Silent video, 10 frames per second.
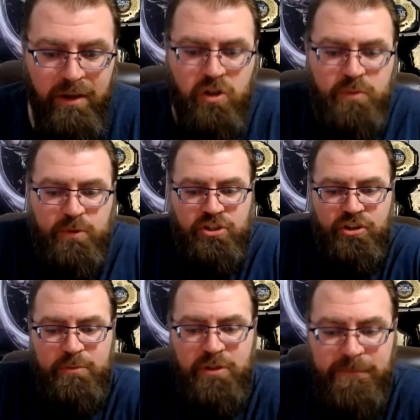whose
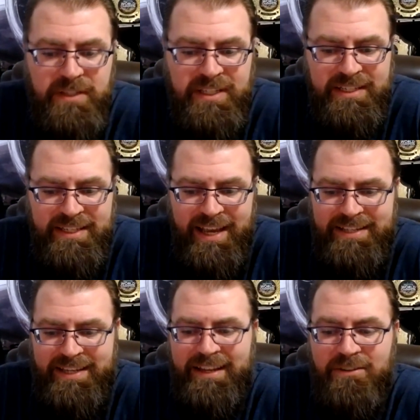prescription for
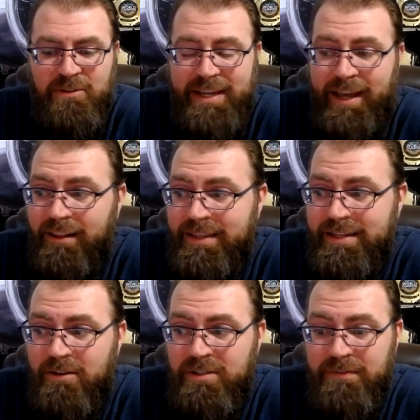success includes a healthy
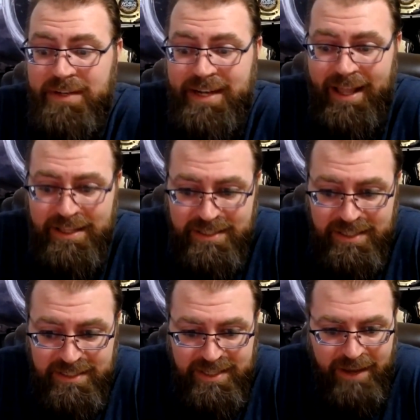dose of
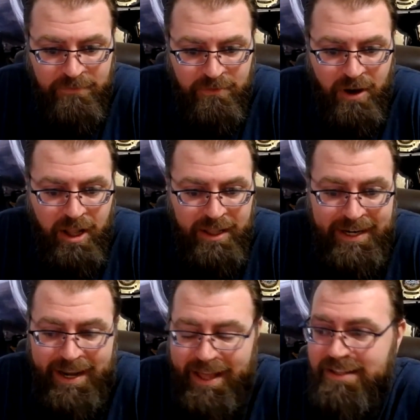analysis. After all, an
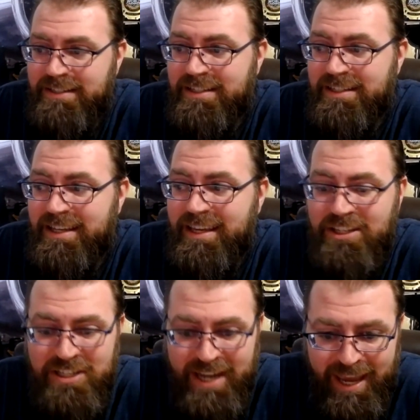analysis
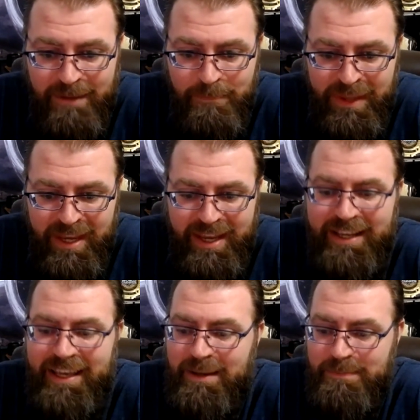each day
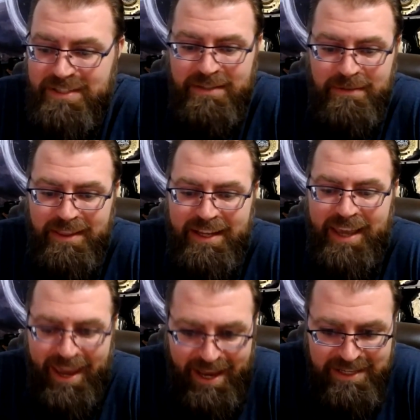keeps the
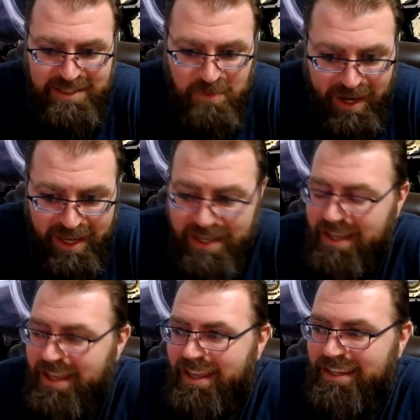chaos away.
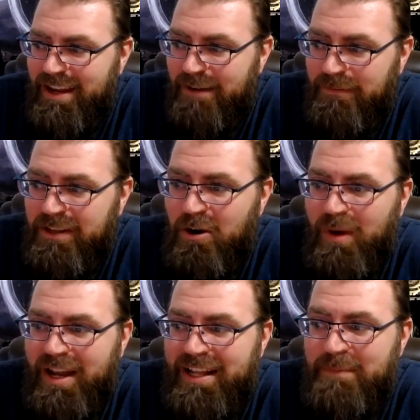You definitely don't
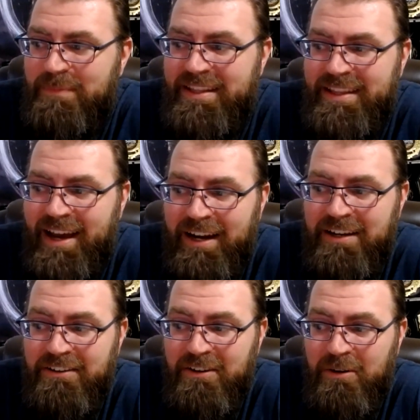want to keep the
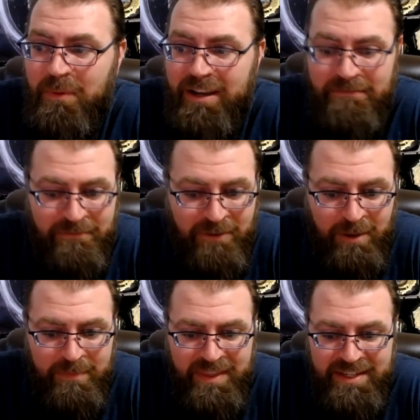doctor away
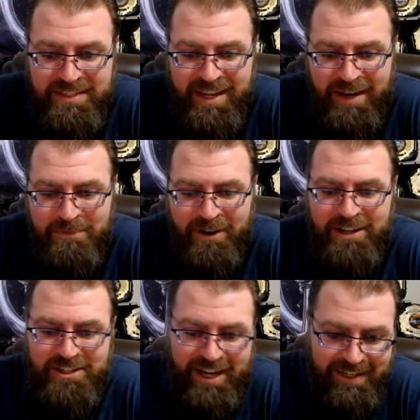from this tech
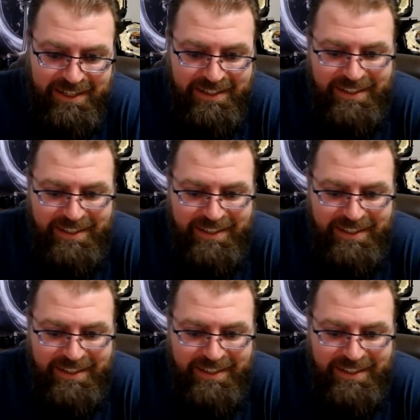project.